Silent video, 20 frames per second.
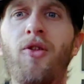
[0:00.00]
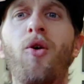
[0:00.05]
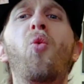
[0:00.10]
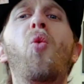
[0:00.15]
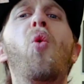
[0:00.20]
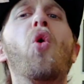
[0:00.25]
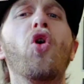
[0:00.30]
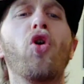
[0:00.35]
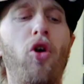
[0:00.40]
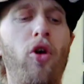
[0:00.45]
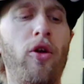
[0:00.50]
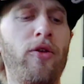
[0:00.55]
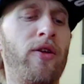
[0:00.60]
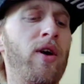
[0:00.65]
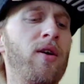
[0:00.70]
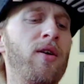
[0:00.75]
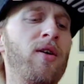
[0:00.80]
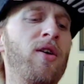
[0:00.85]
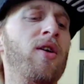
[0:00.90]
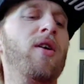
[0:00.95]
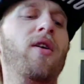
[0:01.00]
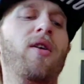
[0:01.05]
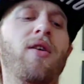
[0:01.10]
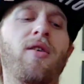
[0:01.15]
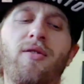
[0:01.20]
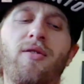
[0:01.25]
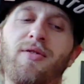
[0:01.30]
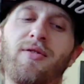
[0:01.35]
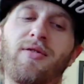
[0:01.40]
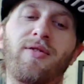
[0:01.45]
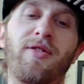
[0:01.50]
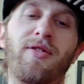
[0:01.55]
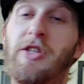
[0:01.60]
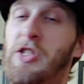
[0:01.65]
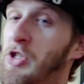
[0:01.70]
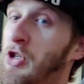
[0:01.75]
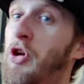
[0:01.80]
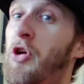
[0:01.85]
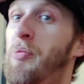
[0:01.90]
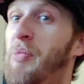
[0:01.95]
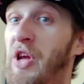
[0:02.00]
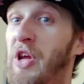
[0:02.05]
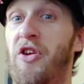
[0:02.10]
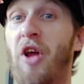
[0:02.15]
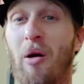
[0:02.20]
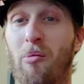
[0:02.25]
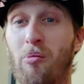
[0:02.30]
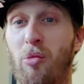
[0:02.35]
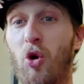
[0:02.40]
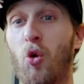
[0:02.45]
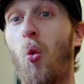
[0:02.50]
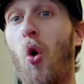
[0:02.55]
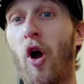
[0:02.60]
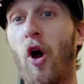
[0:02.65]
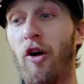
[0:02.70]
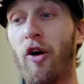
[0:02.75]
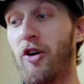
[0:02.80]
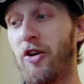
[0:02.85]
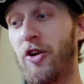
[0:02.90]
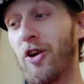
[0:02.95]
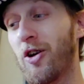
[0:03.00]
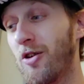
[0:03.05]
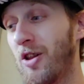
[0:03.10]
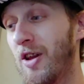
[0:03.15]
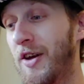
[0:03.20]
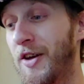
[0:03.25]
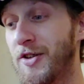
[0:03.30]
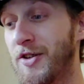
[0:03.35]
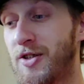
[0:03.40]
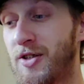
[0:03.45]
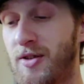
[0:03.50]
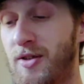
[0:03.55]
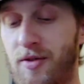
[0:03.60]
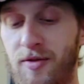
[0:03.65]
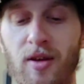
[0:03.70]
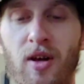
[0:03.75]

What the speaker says: World. This could be number one on your list.